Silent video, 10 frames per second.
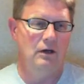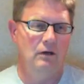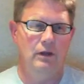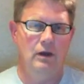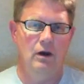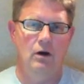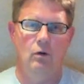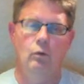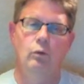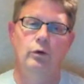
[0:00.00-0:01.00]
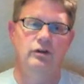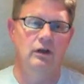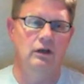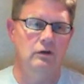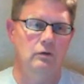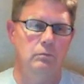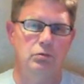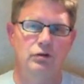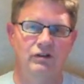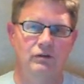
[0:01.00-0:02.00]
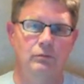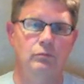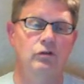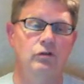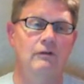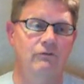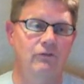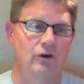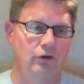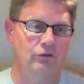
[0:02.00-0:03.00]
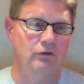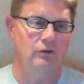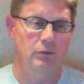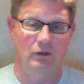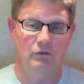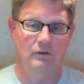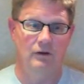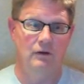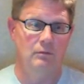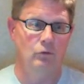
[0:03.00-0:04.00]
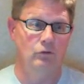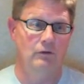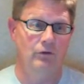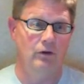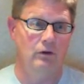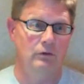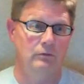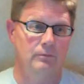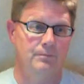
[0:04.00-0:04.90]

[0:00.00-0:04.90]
here we go. We're going to do prisms first because they're the most difficult.